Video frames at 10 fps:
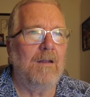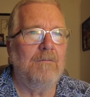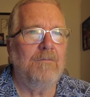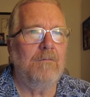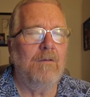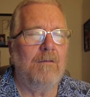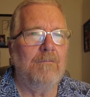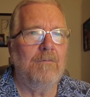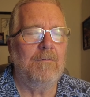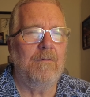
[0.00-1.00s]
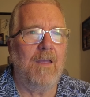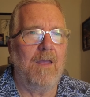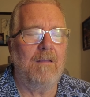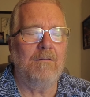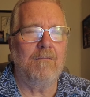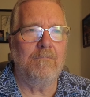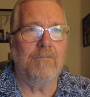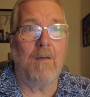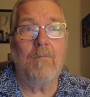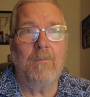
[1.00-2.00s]
of you have
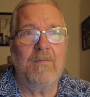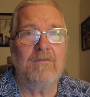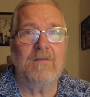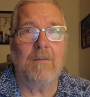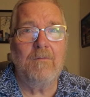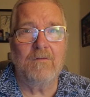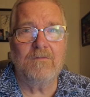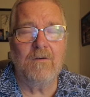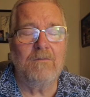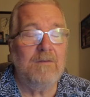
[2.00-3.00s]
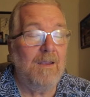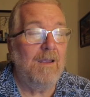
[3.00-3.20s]
probably the same concerns.